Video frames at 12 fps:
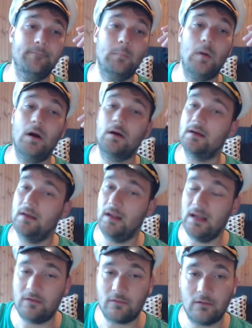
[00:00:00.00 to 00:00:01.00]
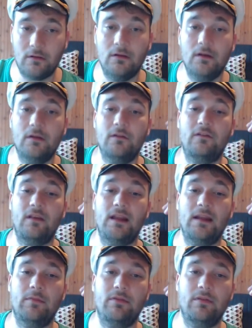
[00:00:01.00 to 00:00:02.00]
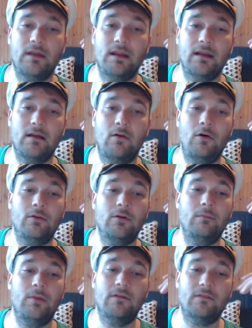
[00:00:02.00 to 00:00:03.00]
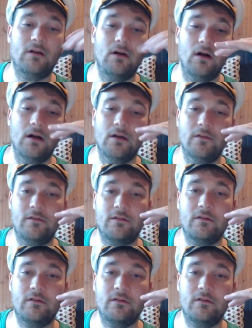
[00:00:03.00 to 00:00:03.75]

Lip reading: Mark of Nature, same thing. All their buff cards